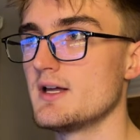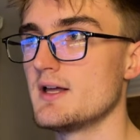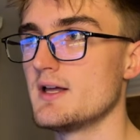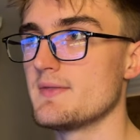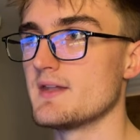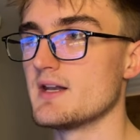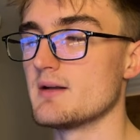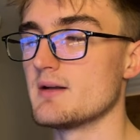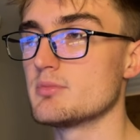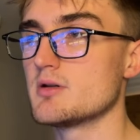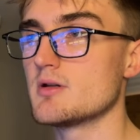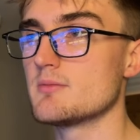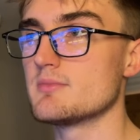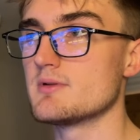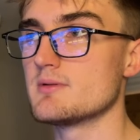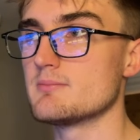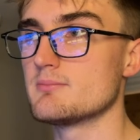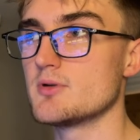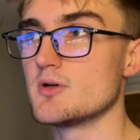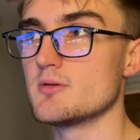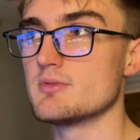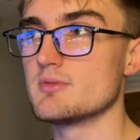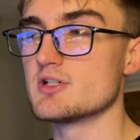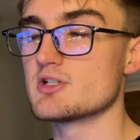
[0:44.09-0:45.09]
and a
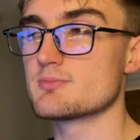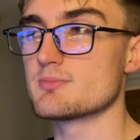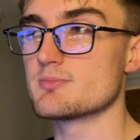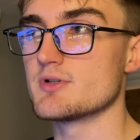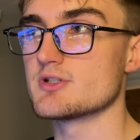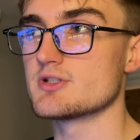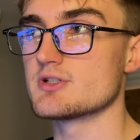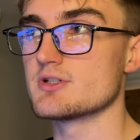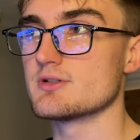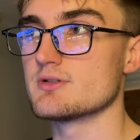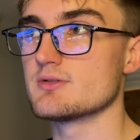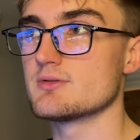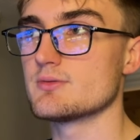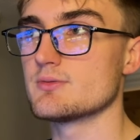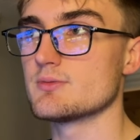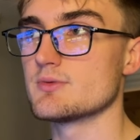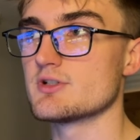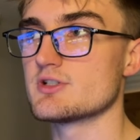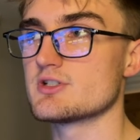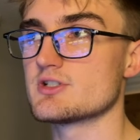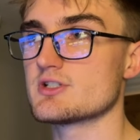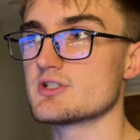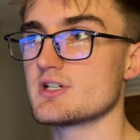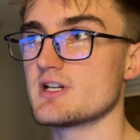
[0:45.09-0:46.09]
publish button
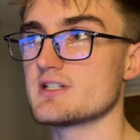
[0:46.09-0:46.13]
which